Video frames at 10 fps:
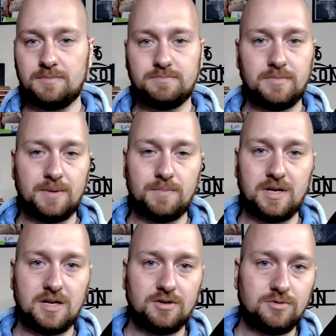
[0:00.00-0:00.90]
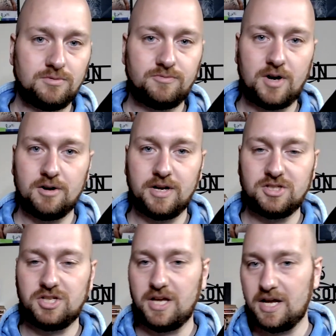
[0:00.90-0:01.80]
my Kindle Fire
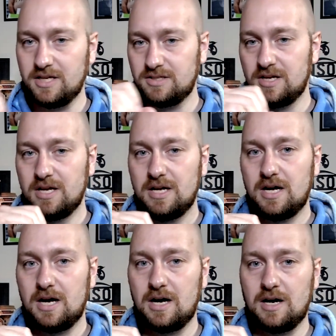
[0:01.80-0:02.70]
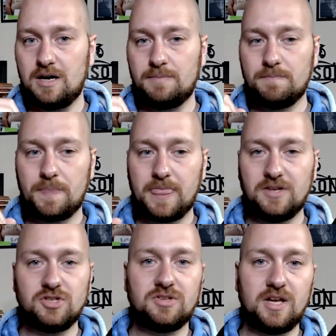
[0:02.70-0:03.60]
HD8. I
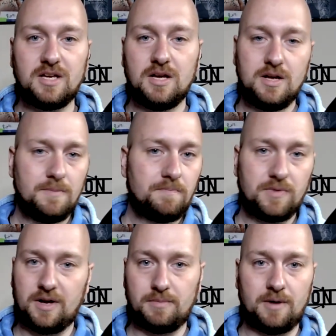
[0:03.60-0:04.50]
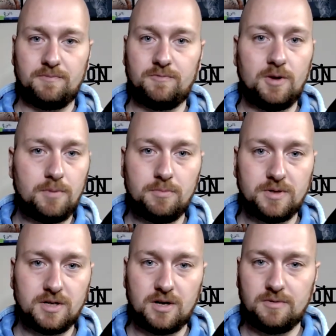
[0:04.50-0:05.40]
just like I flip open
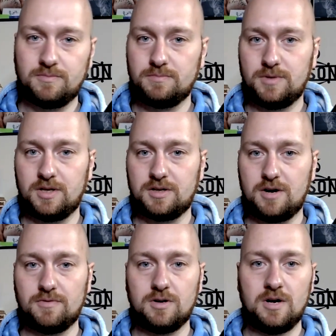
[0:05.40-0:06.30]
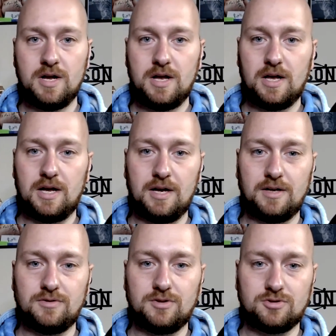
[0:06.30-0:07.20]
the cover
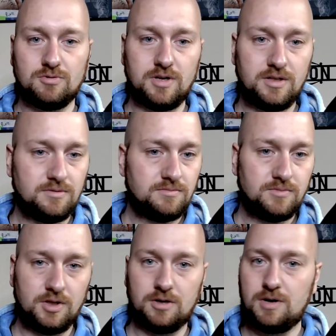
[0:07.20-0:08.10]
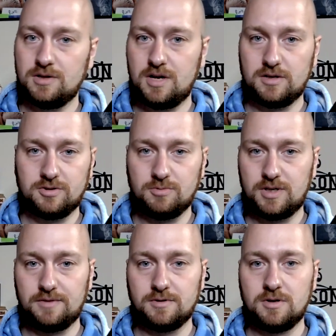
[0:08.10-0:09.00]
and the screen, unlocks or
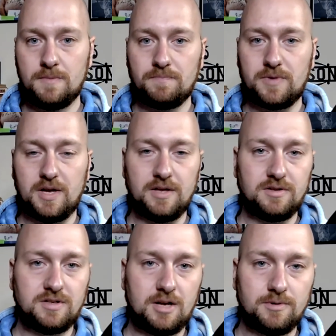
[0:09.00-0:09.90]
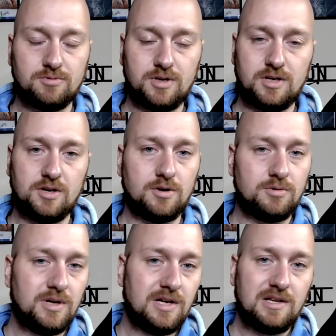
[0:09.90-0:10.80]
whatever, and the tablet's ready to go.
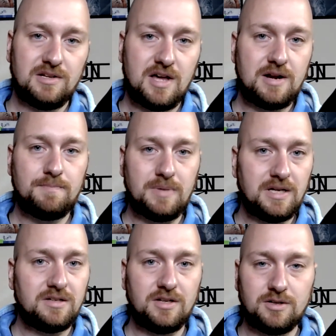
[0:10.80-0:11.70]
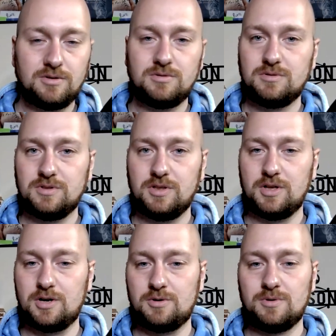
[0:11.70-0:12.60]
Not a big deal,
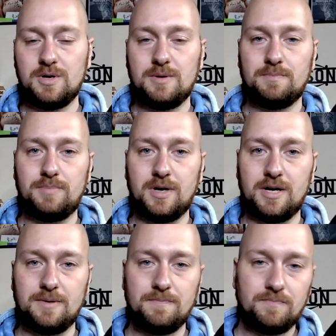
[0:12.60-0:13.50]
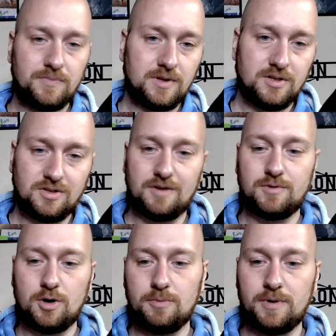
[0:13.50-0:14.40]
but I just have to
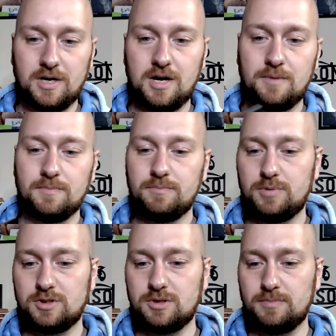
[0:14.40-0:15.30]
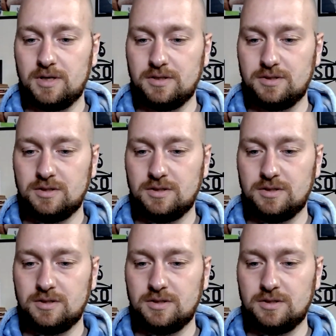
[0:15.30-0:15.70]
open it up, push the button.